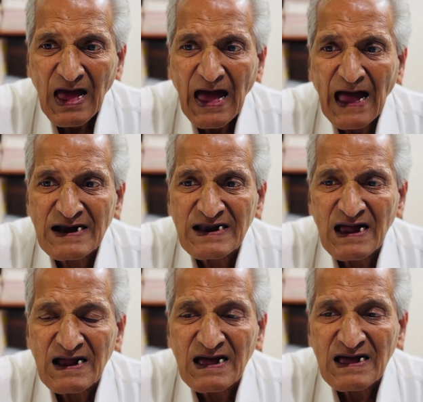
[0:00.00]
and
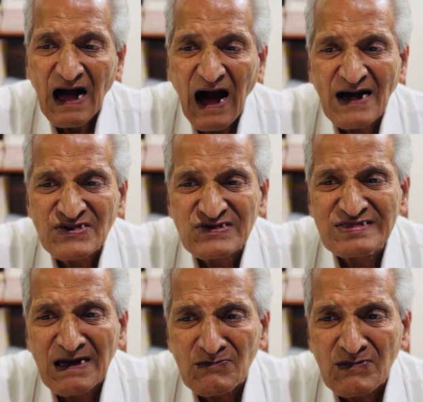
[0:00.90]
ask
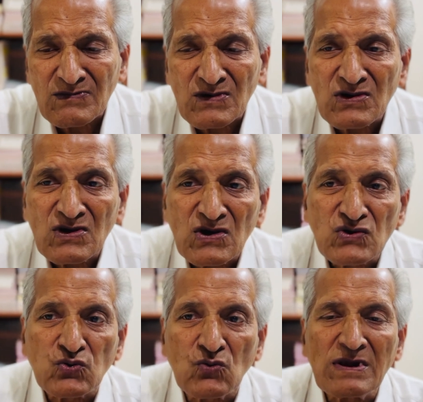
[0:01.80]
them
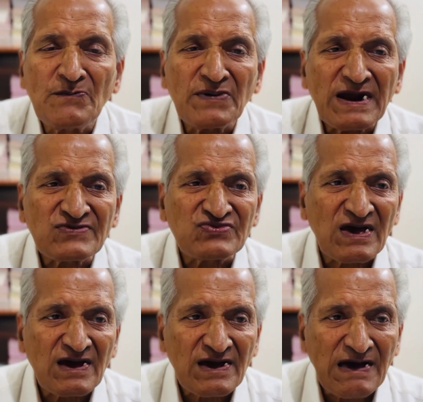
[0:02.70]
to liberate
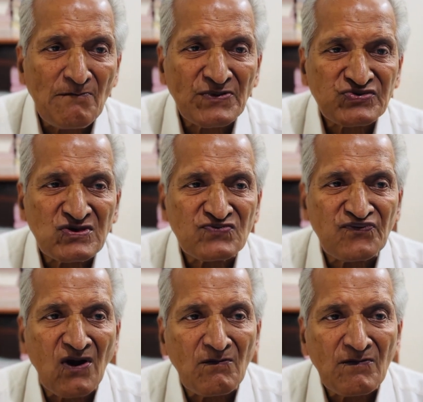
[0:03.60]
the campuses
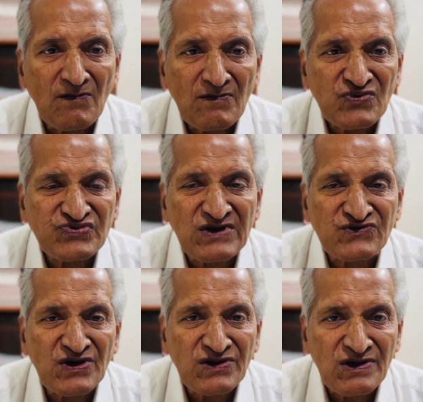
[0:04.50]
from
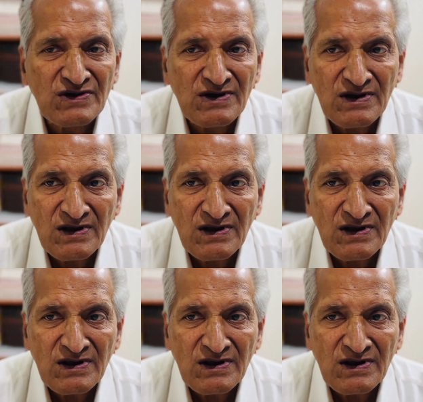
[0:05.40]
sectarian